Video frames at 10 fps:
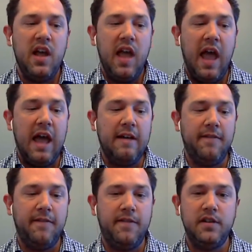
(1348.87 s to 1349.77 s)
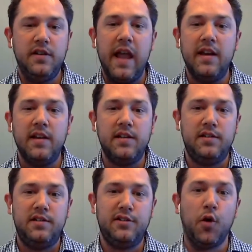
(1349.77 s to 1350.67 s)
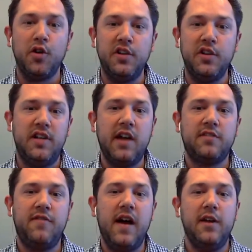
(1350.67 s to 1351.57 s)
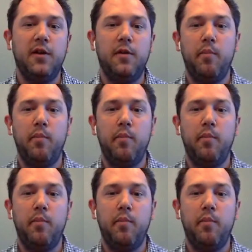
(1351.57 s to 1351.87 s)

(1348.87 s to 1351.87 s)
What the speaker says: have data stored in a text file,